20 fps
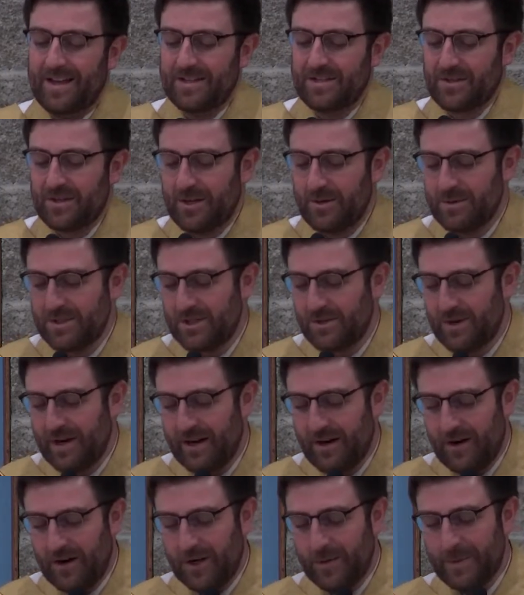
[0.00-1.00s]
And so there was a
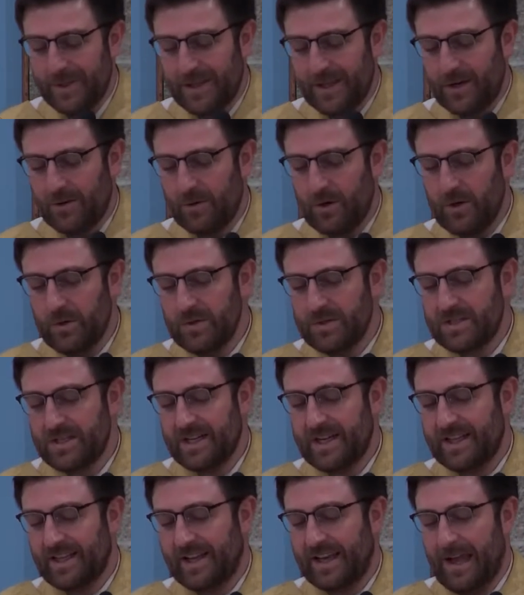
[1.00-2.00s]
great argument that
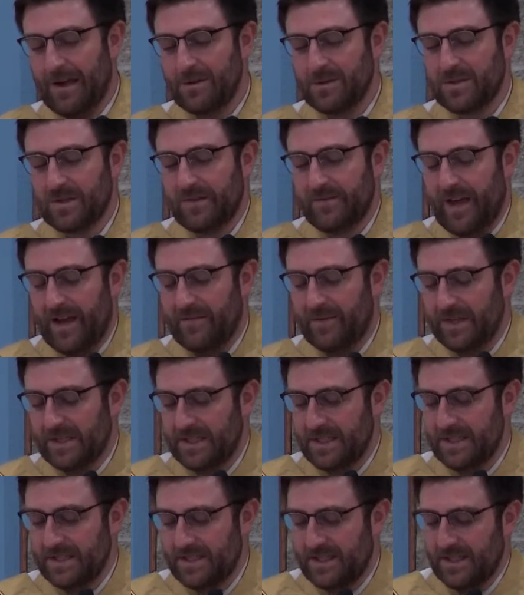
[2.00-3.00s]
arose, and at the Council of
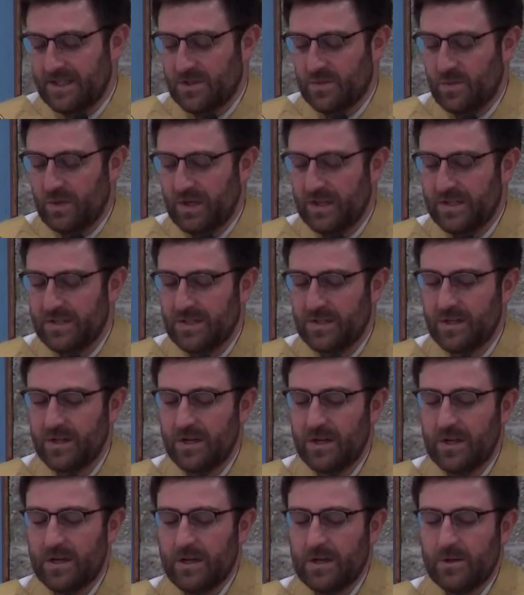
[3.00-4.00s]
Ephesus, this
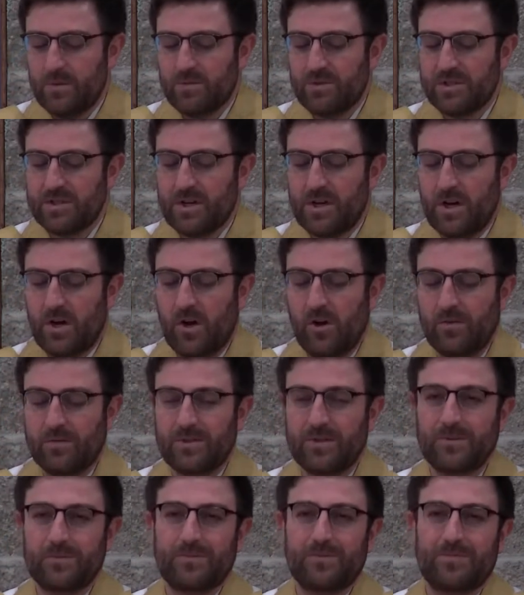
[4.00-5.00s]
was
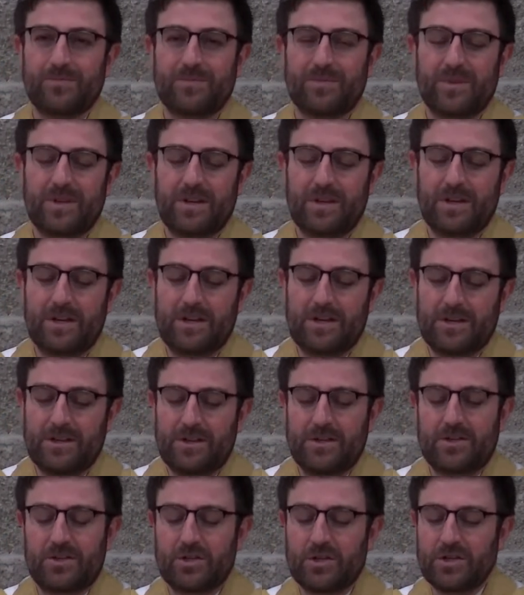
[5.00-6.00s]
resolved.
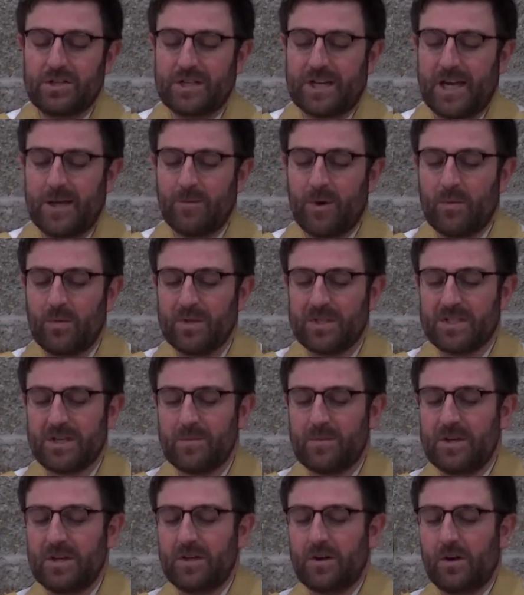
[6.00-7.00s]
The church came up with
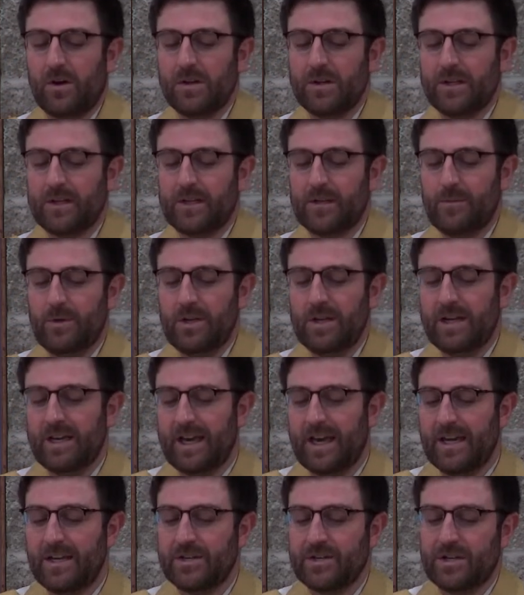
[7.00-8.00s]
something called the
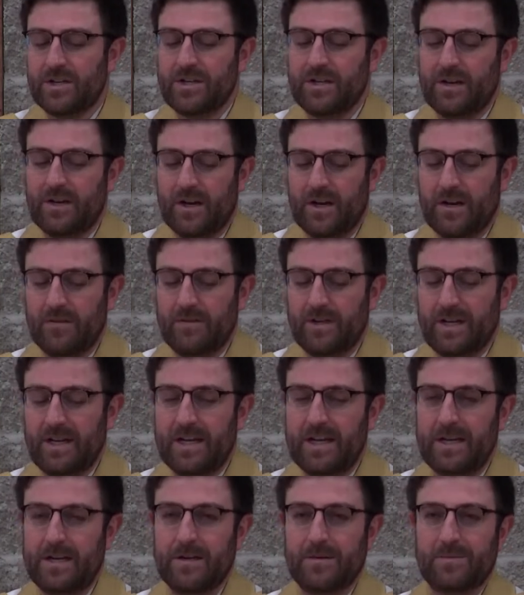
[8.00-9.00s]
communication
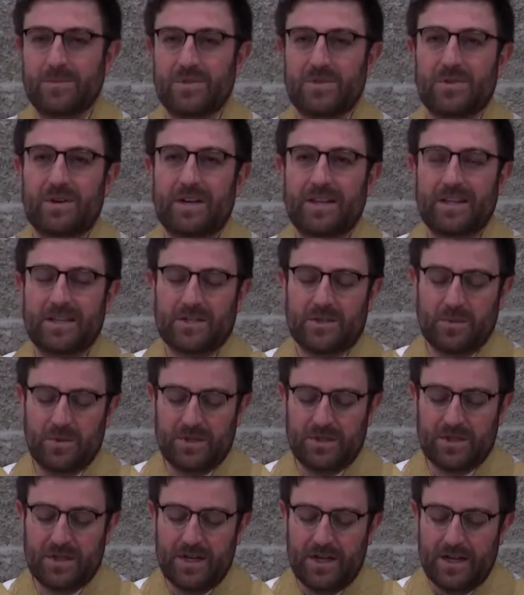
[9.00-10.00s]
of idioms, right? And
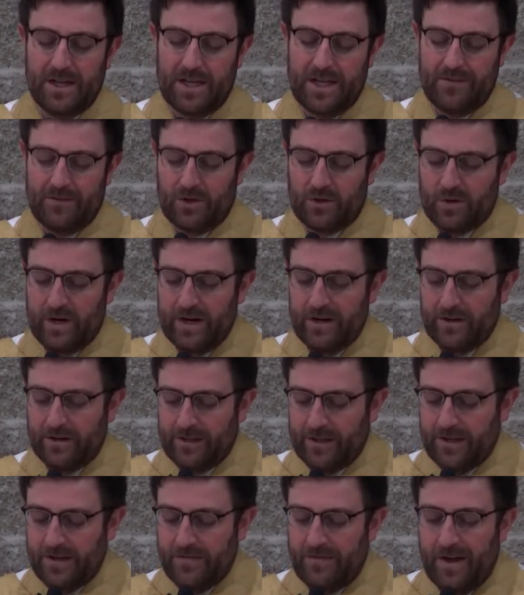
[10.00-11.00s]
this was even
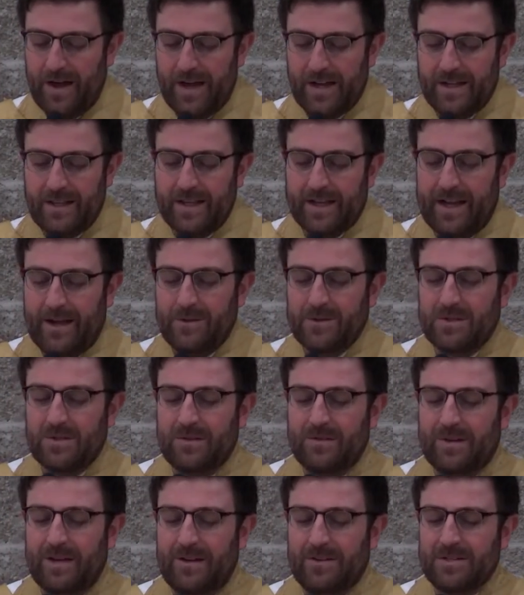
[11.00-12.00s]
greater clarified at the
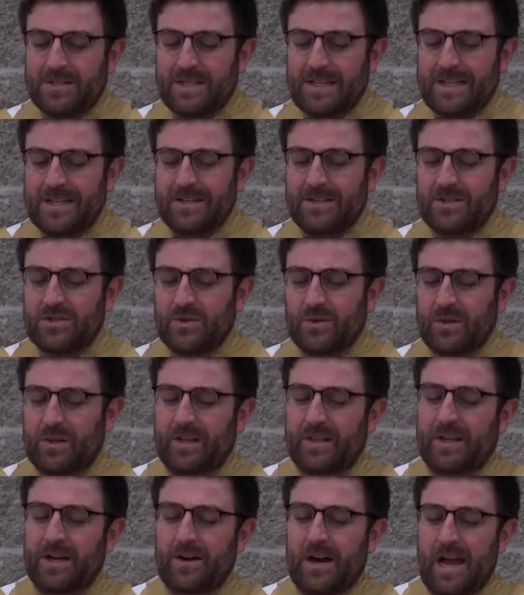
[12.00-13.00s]
Council of Chalcedon
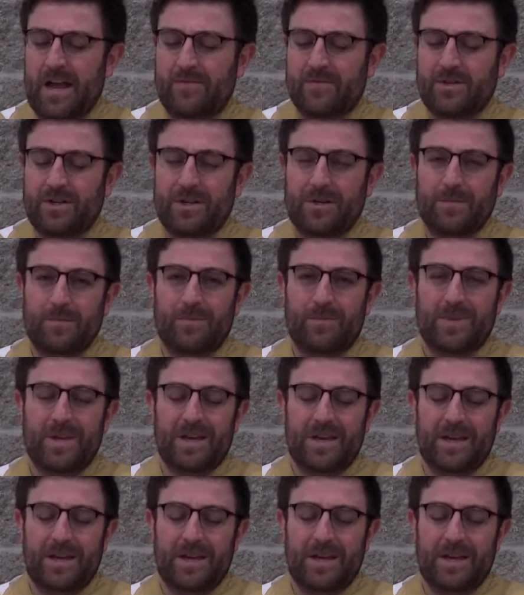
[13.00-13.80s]
shortly thereafter.